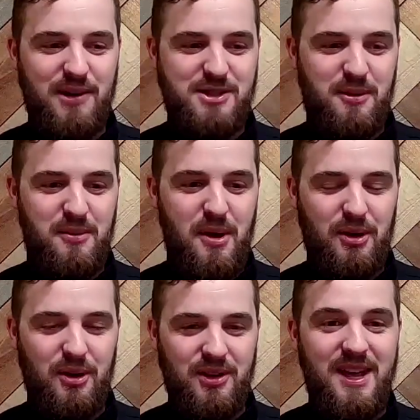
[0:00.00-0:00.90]
principal
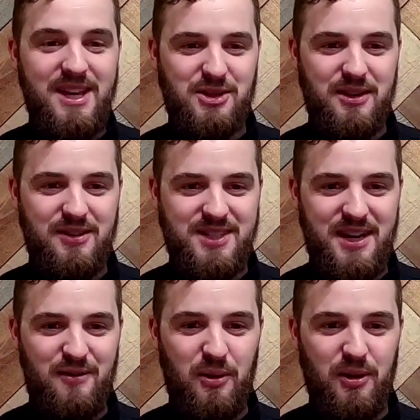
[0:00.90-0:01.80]
broker in the history of the state
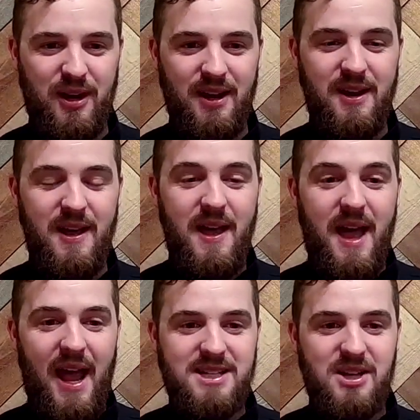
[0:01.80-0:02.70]
of Oregon.
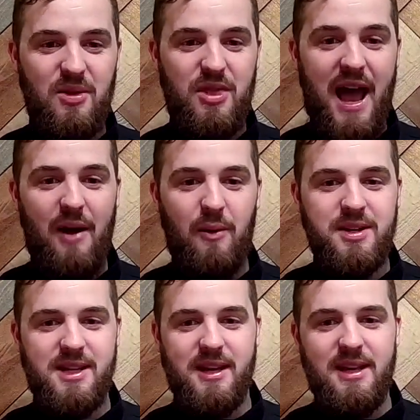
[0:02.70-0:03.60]
And so that
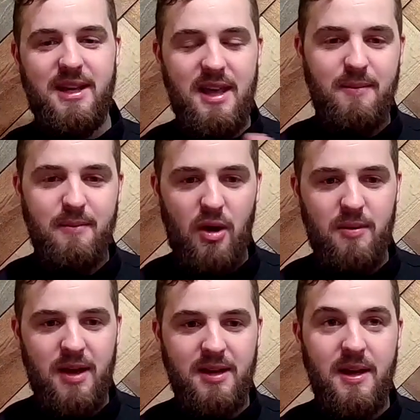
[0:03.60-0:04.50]
was a key
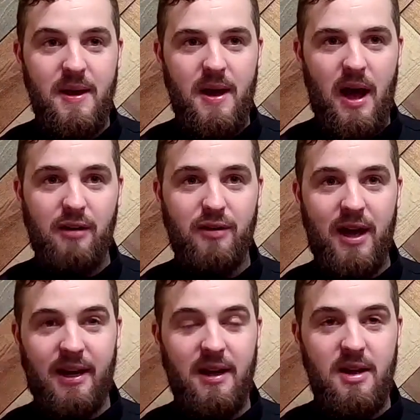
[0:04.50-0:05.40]
moment of
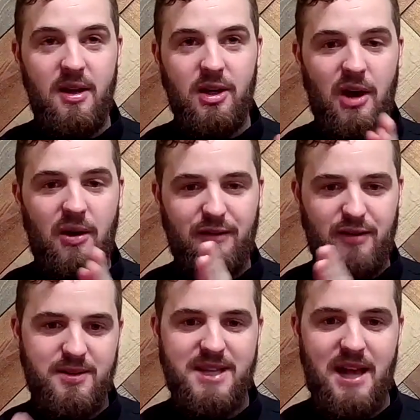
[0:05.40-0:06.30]
like going
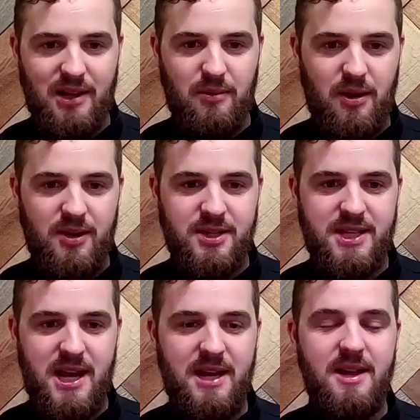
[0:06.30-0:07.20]
from selling real
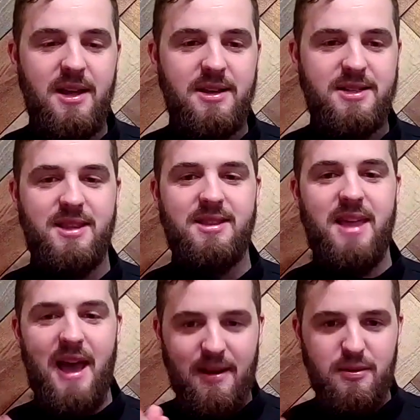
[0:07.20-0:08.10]
estate to
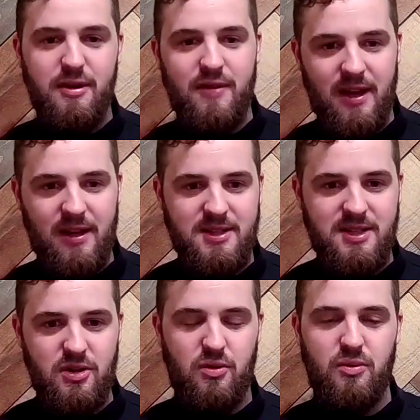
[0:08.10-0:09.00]
then moving
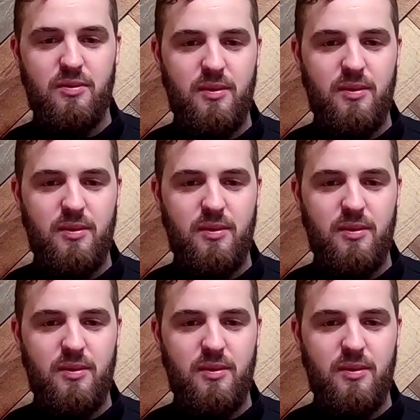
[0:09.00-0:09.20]
into